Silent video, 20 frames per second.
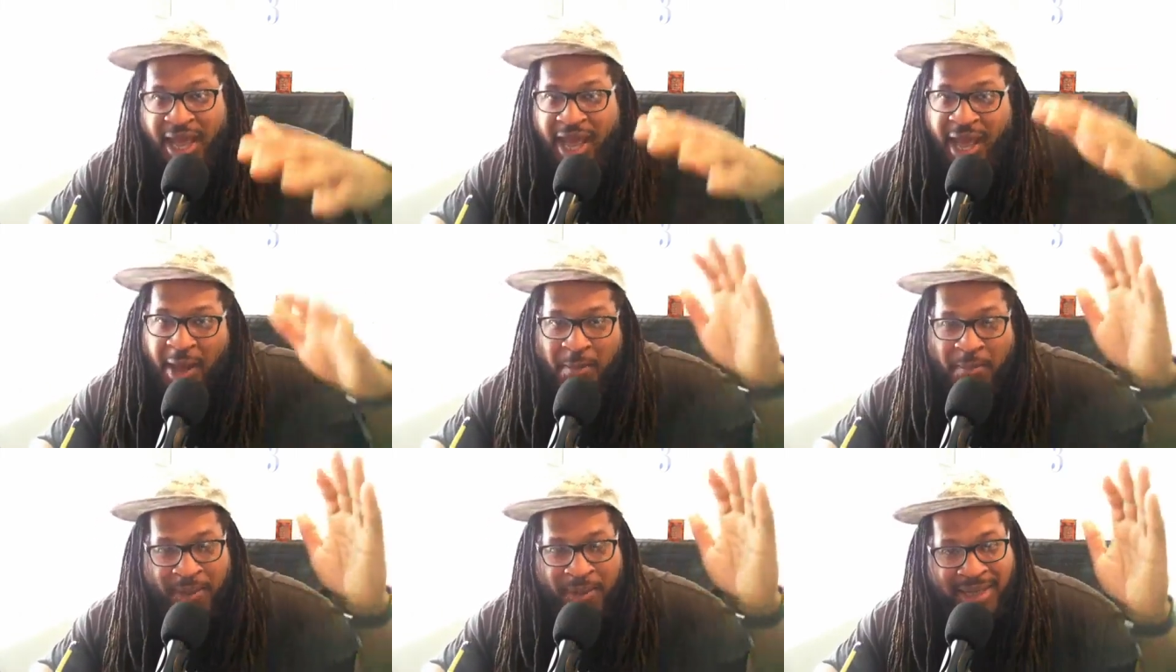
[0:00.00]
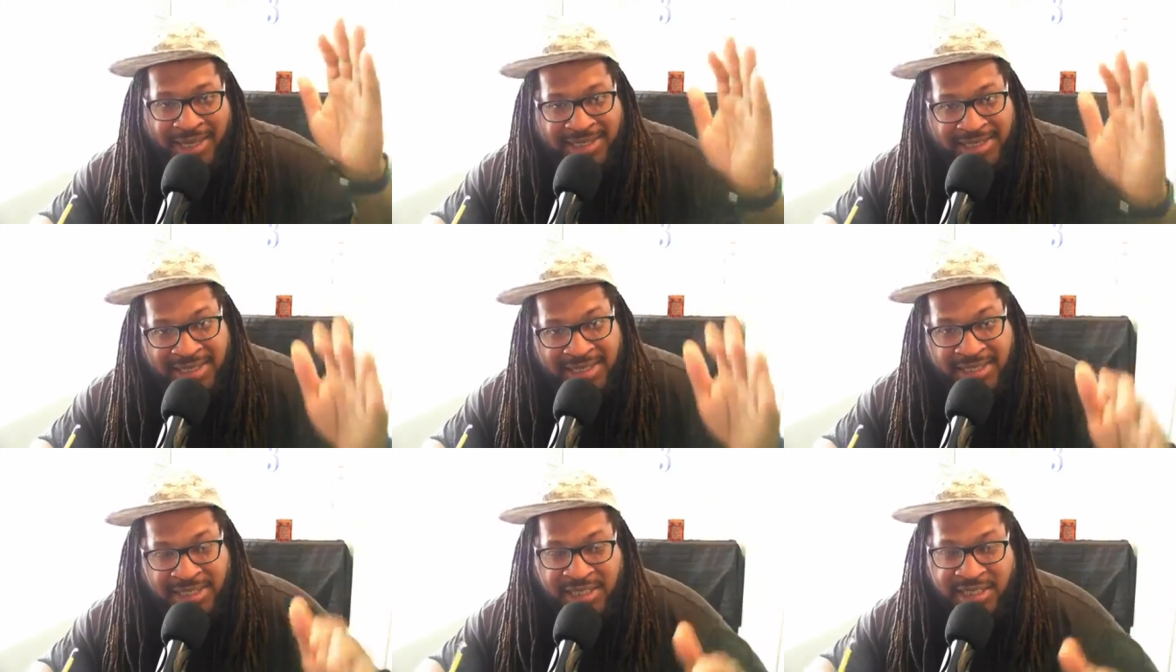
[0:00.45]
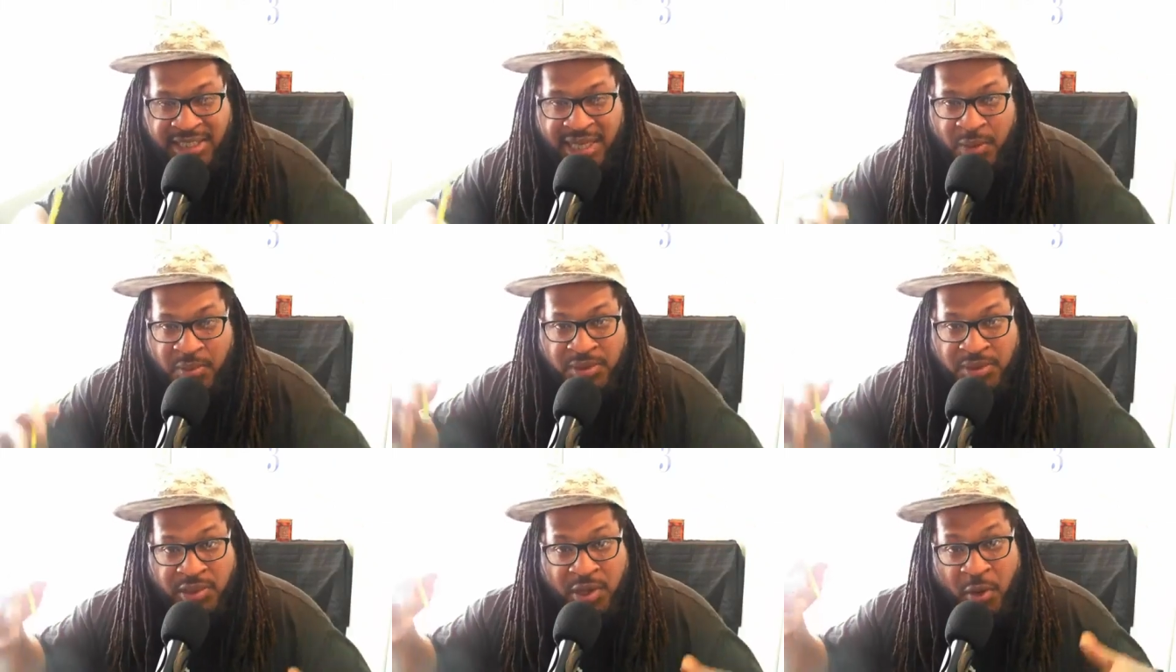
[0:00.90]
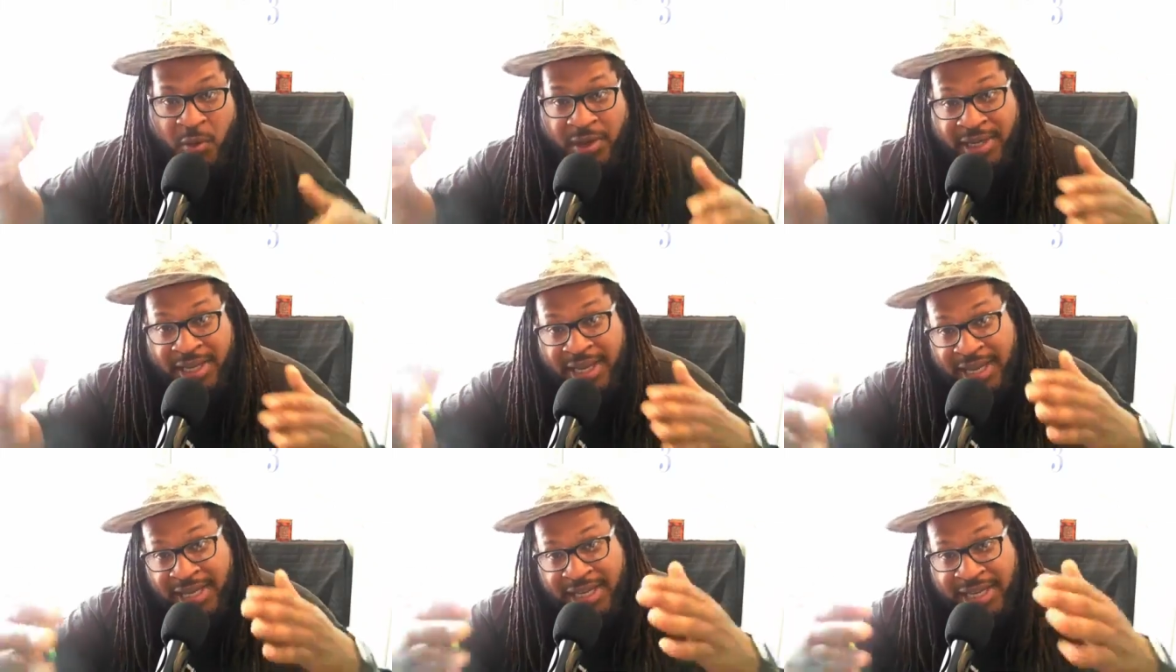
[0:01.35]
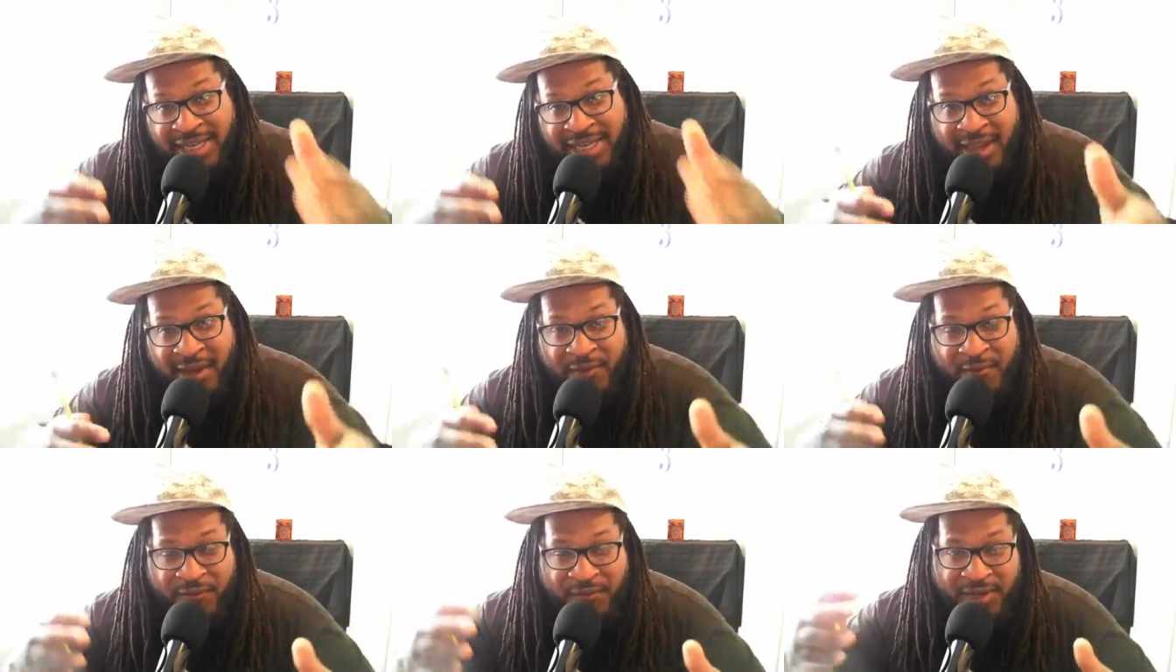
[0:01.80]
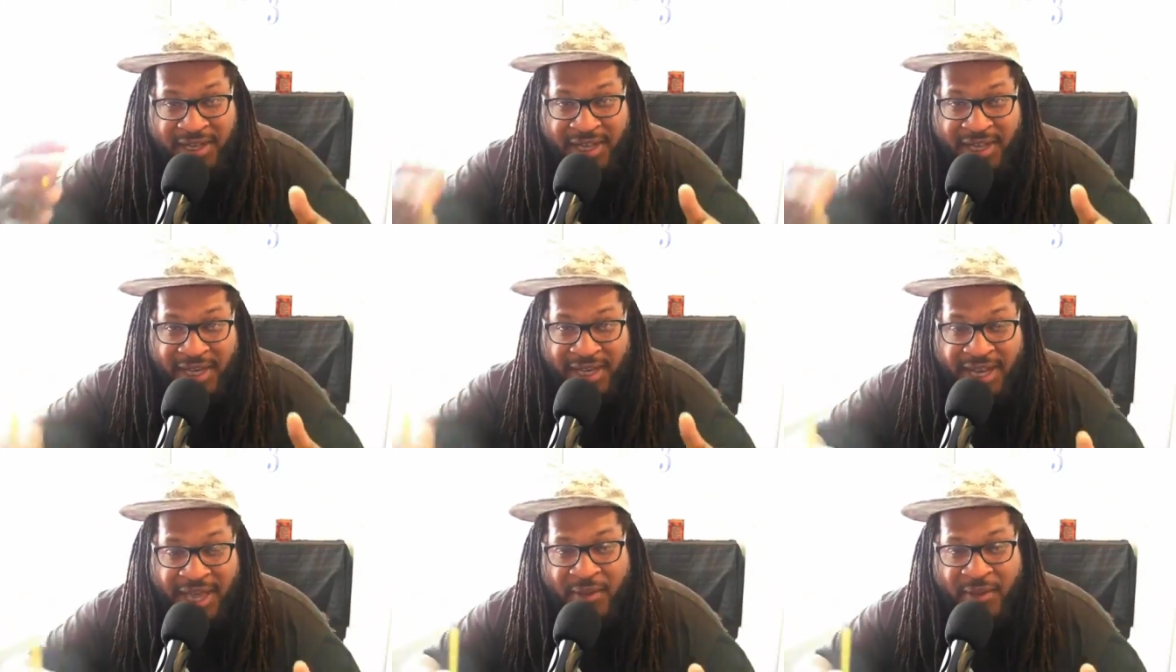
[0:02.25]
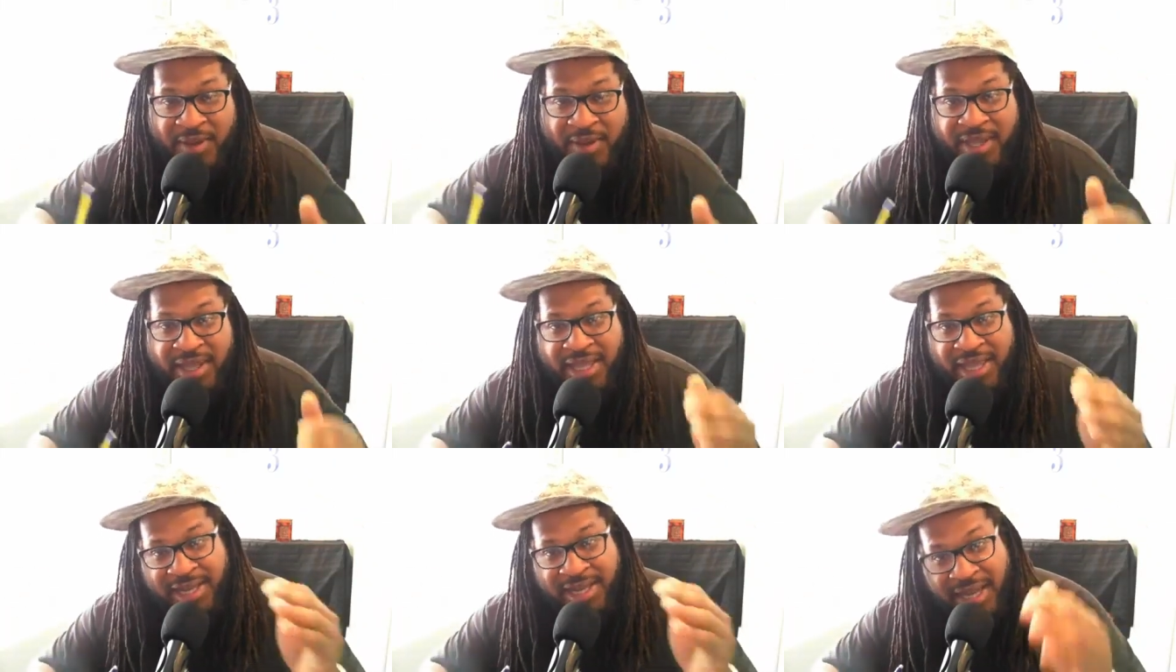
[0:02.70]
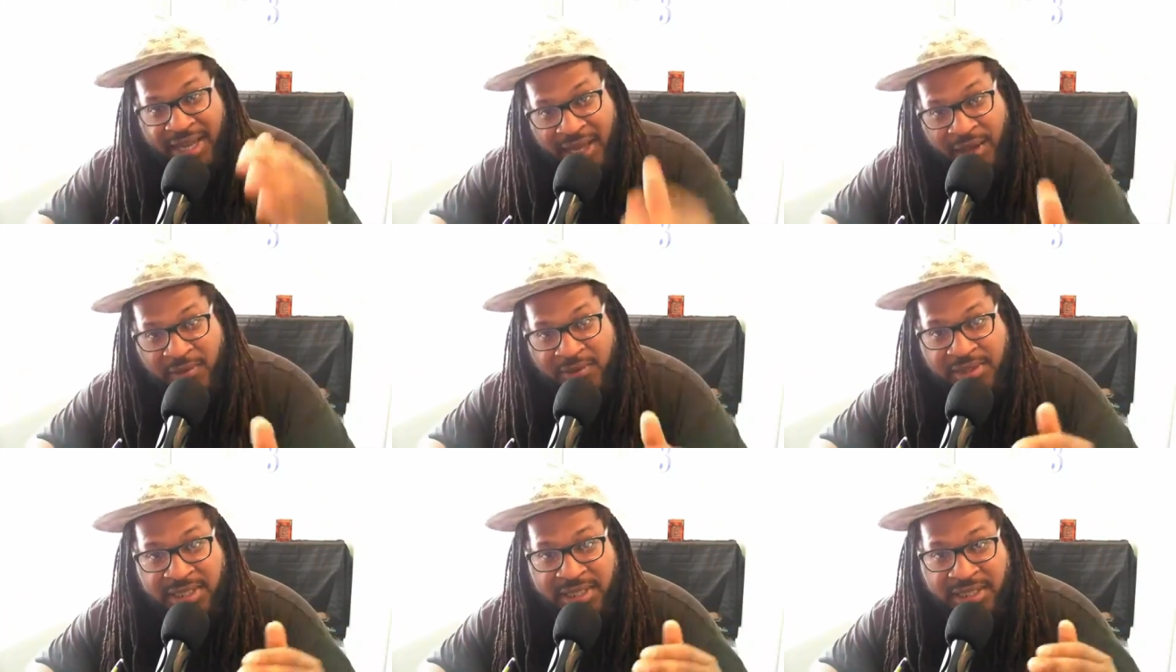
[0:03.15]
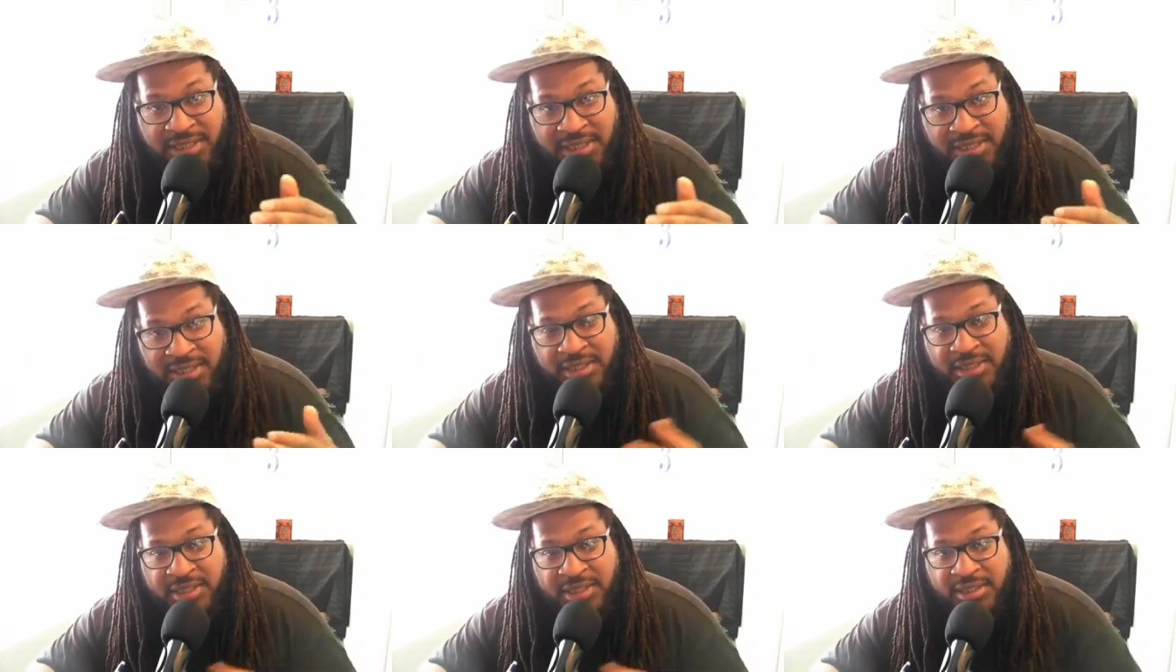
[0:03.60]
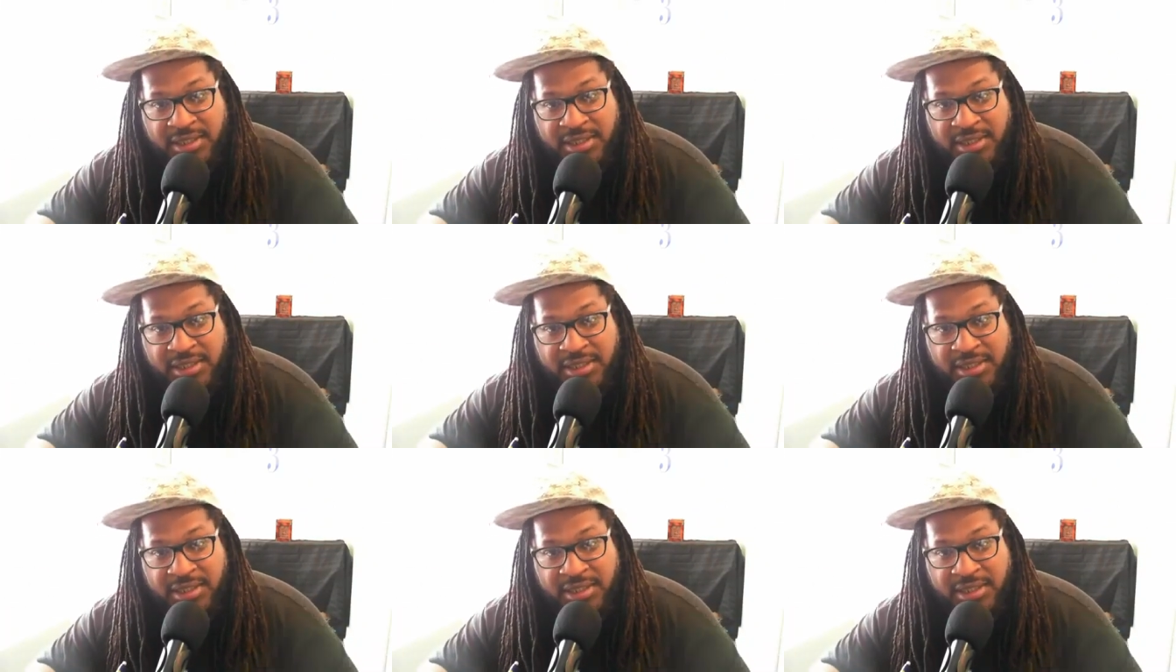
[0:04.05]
Outback snitching, they was going in and out for the clout in Hell's Kitchen.